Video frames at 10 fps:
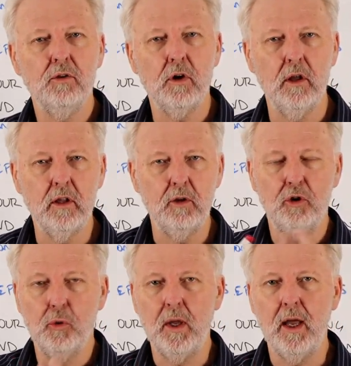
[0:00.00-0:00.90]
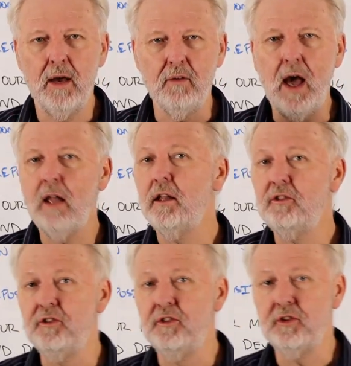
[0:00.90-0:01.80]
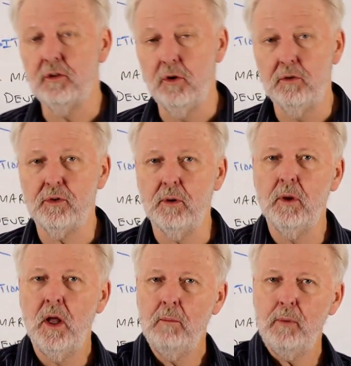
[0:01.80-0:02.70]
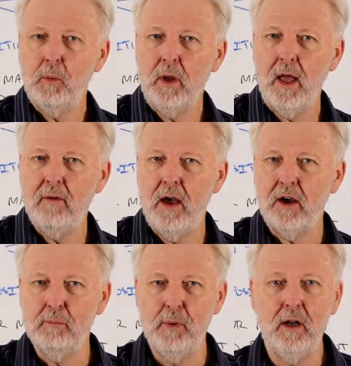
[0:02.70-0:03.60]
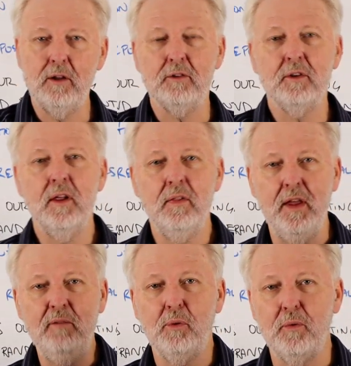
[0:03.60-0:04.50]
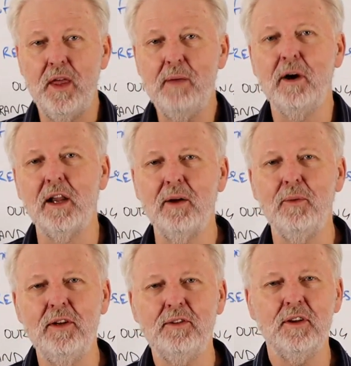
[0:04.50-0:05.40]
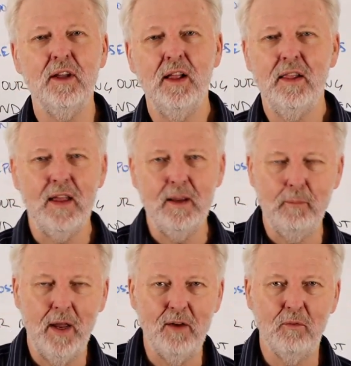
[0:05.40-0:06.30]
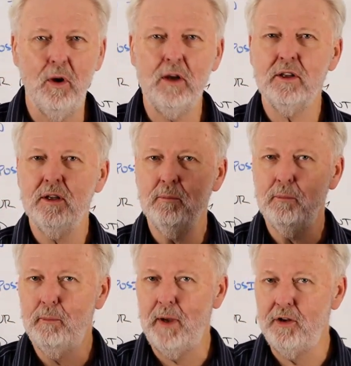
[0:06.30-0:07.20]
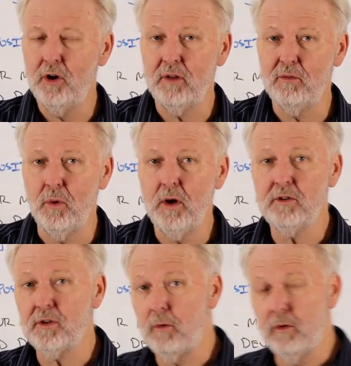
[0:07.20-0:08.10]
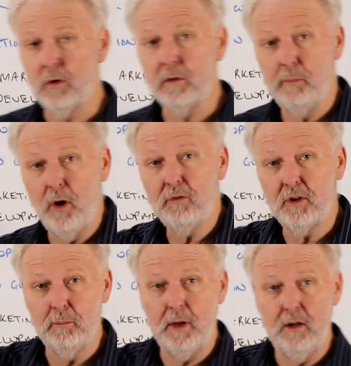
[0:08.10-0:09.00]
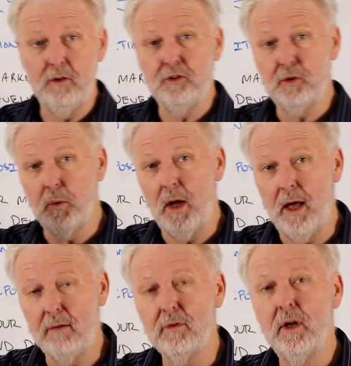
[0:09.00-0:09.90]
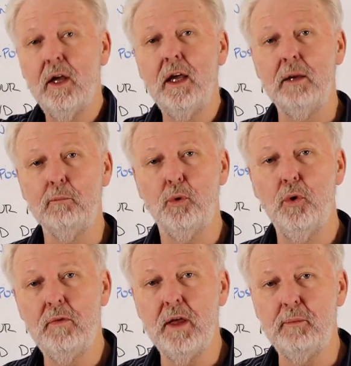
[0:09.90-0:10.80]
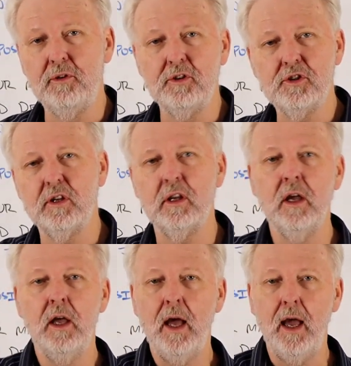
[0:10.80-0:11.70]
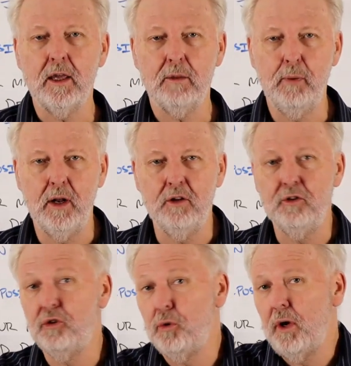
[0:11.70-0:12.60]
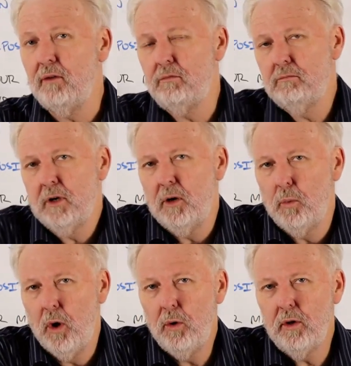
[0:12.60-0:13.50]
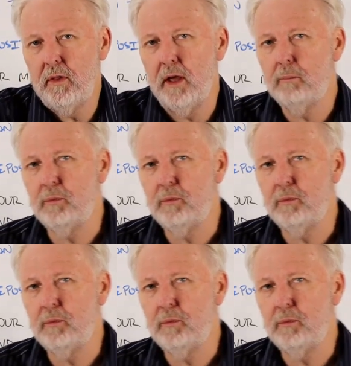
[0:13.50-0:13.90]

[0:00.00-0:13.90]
not only do we have our lessons to learn from, but we have our competitors. They've put their money at risk. It may have worked, may not have worked, so we look at both competitors who have improved their positioning and competitors who have eroded their